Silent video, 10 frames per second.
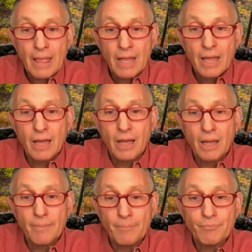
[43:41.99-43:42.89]

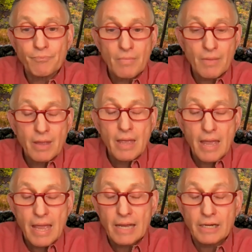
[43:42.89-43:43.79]
Um,
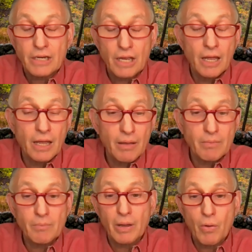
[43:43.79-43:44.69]
and uh,
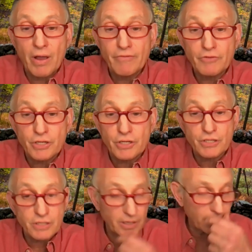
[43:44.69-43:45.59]
my wife
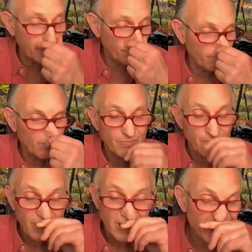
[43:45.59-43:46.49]
just um,
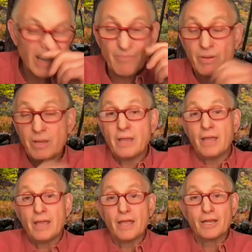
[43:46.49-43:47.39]
sent me
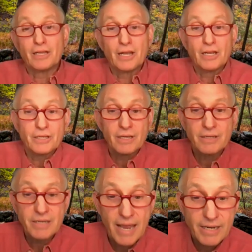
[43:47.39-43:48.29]
a, a little
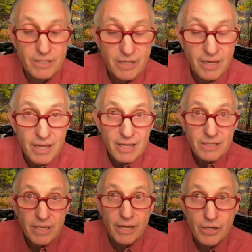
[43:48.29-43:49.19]
text
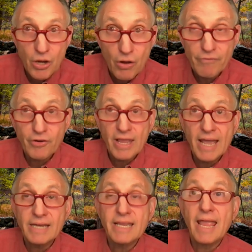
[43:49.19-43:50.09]
saying, "Don't
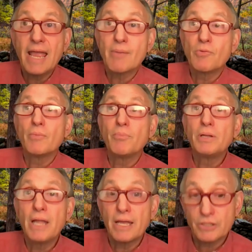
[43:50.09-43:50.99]
forget Camera
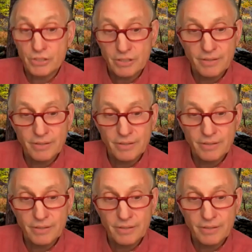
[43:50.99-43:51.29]
Plus."